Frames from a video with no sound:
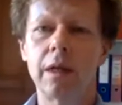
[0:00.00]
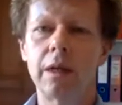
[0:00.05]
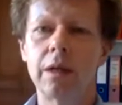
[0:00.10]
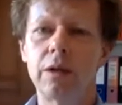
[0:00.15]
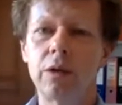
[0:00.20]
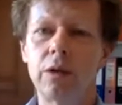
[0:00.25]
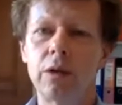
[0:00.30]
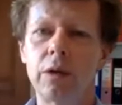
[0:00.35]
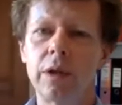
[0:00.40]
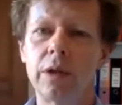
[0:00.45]

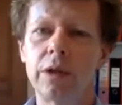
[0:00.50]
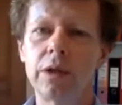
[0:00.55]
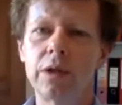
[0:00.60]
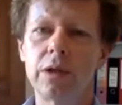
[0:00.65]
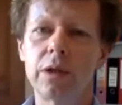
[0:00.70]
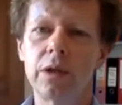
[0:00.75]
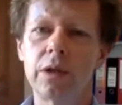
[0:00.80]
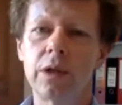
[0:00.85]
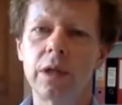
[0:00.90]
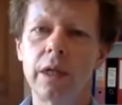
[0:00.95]
who has
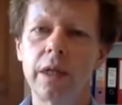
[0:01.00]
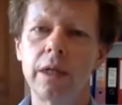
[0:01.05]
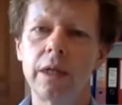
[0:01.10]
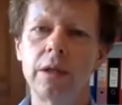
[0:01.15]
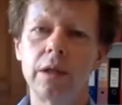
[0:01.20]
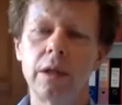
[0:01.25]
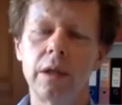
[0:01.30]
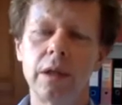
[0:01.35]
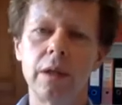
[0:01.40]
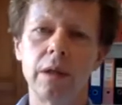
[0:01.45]

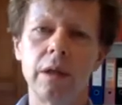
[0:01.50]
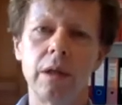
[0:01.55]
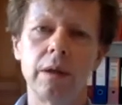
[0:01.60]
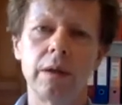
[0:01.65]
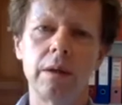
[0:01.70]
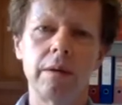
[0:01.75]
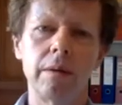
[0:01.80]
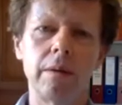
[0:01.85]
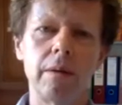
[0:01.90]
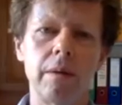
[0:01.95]
designed an
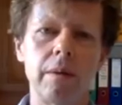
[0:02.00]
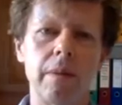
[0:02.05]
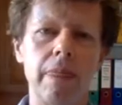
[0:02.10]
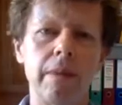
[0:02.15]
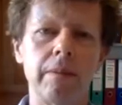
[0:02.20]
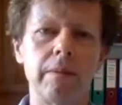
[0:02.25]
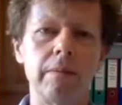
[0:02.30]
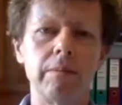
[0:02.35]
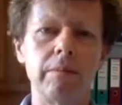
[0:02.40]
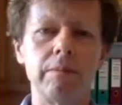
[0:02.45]

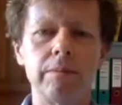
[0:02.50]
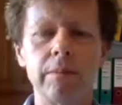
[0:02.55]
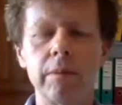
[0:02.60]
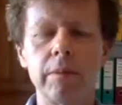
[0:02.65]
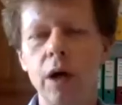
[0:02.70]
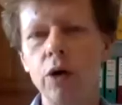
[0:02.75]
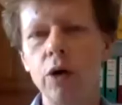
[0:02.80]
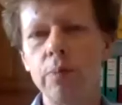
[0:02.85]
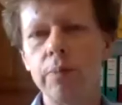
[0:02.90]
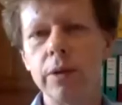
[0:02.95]

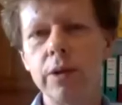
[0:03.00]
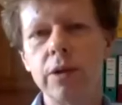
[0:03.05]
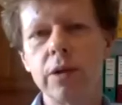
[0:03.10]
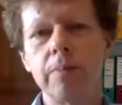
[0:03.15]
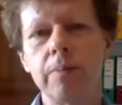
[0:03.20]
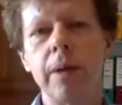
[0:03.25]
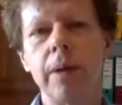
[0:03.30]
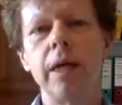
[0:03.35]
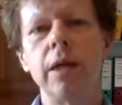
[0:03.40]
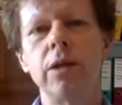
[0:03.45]
open
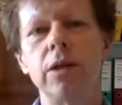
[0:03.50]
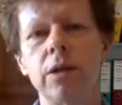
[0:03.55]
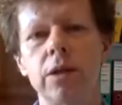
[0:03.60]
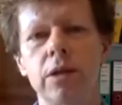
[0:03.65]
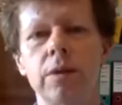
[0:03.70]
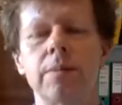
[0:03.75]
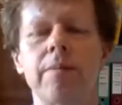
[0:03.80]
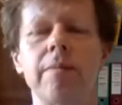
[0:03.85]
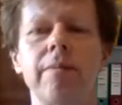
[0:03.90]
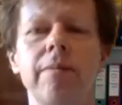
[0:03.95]

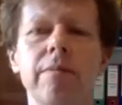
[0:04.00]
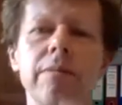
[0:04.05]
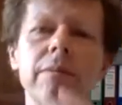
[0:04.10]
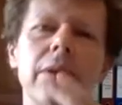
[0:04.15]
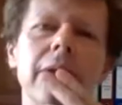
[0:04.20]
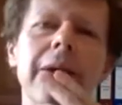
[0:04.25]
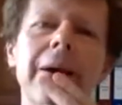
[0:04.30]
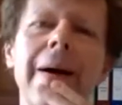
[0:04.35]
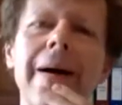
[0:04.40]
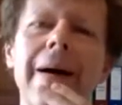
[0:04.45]
space,
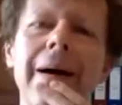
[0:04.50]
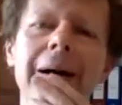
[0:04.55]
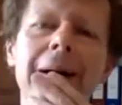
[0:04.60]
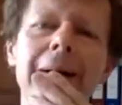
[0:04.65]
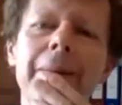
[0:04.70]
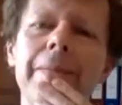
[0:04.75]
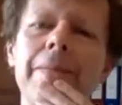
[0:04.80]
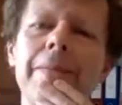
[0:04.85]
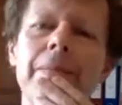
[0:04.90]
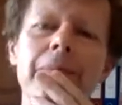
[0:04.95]

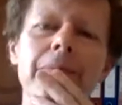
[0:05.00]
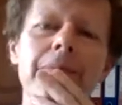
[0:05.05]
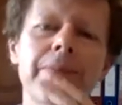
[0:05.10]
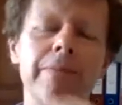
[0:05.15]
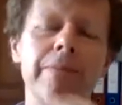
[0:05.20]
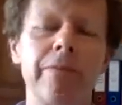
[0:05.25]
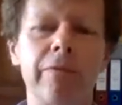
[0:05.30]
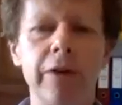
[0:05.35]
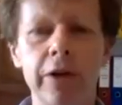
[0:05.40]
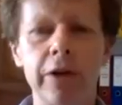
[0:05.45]

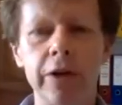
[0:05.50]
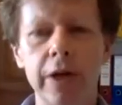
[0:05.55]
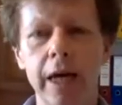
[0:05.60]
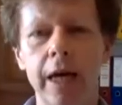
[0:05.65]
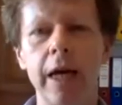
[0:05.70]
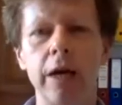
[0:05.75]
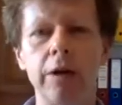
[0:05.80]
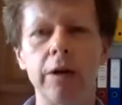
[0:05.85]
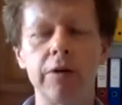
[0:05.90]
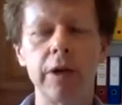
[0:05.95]
very
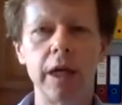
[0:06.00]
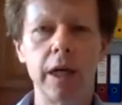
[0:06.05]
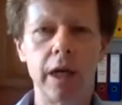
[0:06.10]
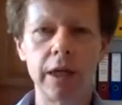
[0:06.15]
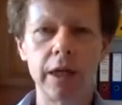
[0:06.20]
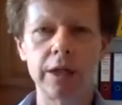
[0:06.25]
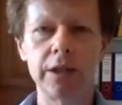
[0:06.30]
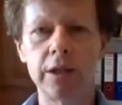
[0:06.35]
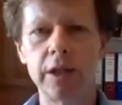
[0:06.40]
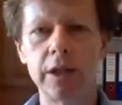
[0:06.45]
airy,
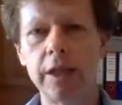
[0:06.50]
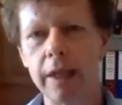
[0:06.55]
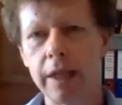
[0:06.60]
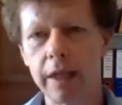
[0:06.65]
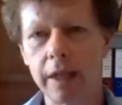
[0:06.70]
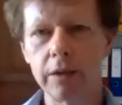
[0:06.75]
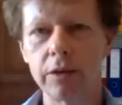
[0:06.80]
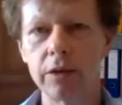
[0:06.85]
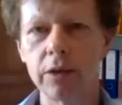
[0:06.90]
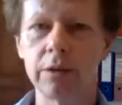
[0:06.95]

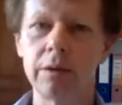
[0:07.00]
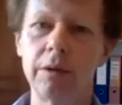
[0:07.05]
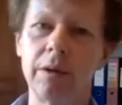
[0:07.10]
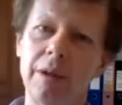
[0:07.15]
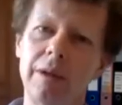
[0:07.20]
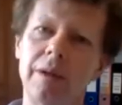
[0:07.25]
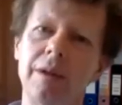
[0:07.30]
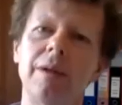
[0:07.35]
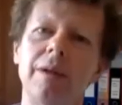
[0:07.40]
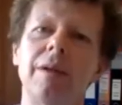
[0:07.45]
high-ceilinged
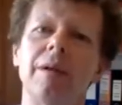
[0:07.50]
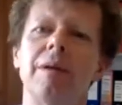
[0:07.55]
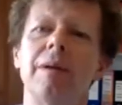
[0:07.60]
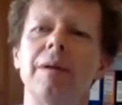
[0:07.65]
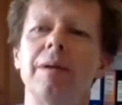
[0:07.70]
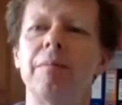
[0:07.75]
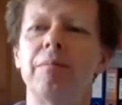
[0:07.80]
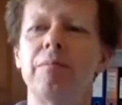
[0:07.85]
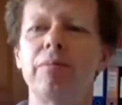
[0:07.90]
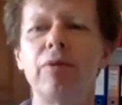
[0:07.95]

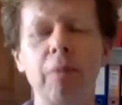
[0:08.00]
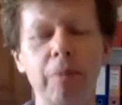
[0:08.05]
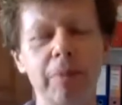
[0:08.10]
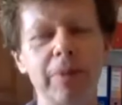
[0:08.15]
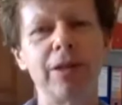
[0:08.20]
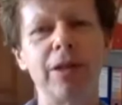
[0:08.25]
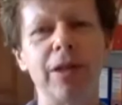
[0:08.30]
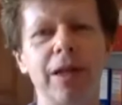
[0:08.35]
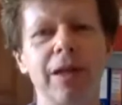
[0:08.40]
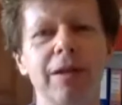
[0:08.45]

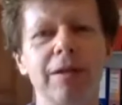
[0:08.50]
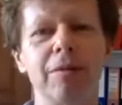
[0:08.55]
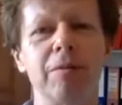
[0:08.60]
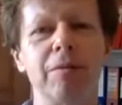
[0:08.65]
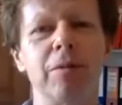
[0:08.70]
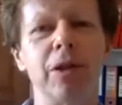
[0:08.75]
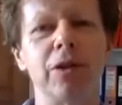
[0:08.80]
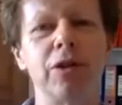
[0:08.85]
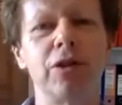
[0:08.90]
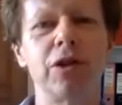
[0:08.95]
property,
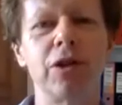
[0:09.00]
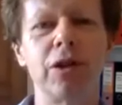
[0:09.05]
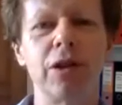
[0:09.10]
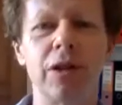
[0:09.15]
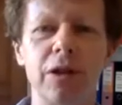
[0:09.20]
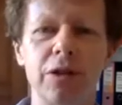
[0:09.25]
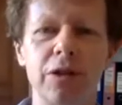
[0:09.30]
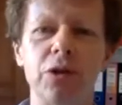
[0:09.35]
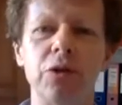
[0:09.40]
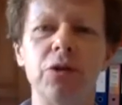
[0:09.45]
which
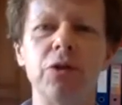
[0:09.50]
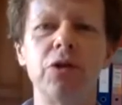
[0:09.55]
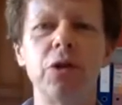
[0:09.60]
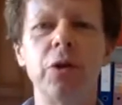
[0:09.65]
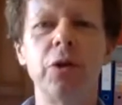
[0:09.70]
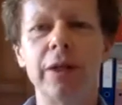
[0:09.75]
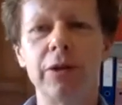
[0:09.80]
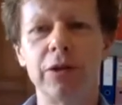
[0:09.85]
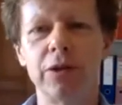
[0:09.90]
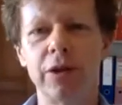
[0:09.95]
as soon as
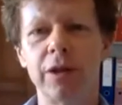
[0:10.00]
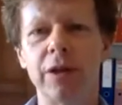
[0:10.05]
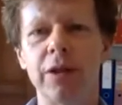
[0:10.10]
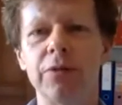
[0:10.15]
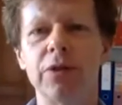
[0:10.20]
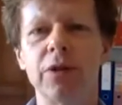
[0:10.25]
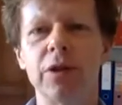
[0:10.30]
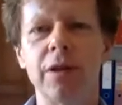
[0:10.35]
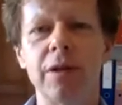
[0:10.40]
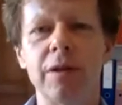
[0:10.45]
you enter
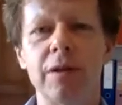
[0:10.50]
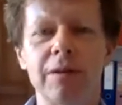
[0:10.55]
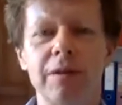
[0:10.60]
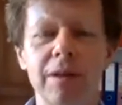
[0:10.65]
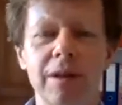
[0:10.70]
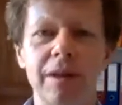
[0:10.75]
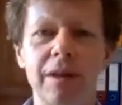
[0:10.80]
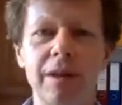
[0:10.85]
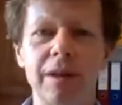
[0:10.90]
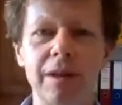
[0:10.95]
gives
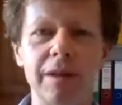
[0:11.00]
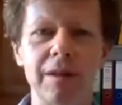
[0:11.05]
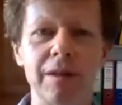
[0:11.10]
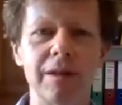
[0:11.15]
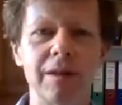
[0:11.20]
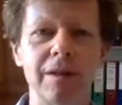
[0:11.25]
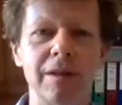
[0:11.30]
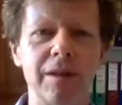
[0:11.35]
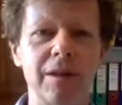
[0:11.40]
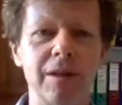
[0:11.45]

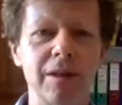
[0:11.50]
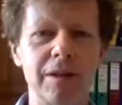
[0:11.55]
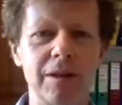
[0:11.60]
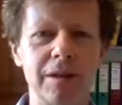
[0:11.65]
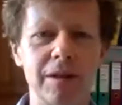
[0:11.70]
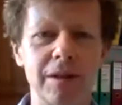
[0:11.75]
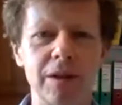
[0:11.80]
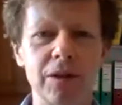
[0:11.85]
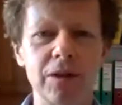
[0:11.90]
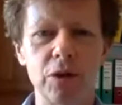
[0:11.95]

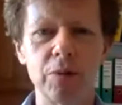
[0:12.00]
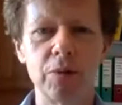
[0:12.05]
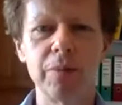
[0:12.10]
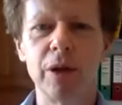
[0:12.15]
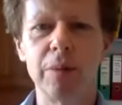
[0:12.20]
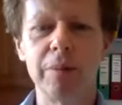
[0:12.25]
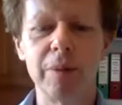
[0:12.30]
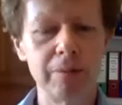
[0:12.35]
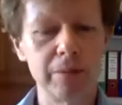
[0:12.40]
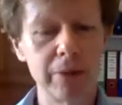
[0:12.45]
a
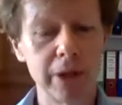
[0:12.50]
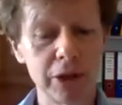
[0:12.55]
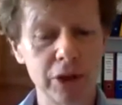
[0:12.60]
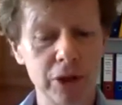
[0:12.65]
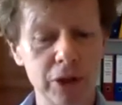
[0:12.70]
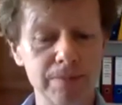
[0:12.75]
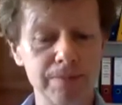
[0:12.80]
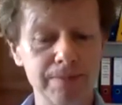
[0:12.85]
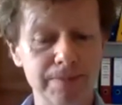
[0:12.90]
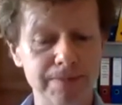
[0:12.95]
superb impression.